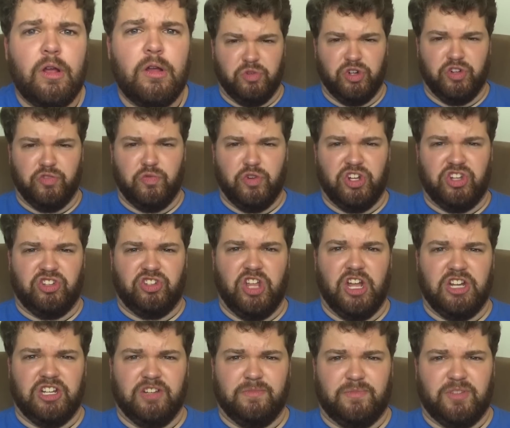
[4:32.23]
But if we
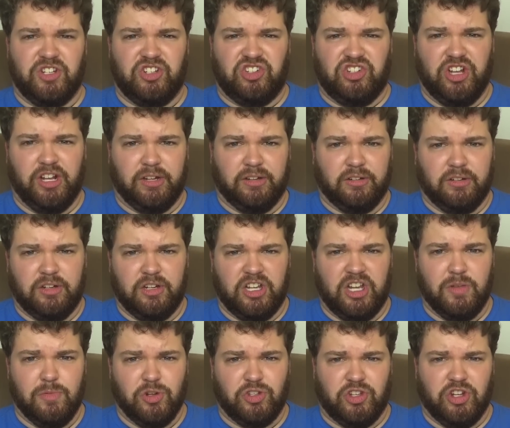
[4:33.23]
stand up to Shen,
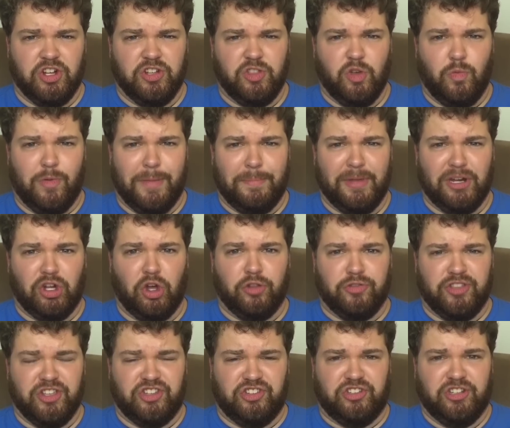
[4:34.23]
he will turn the weapon
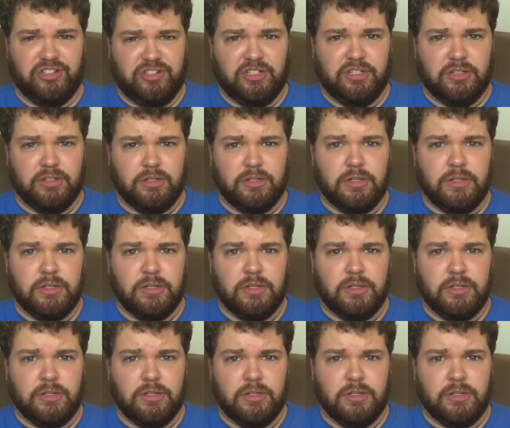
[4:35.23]
on the city.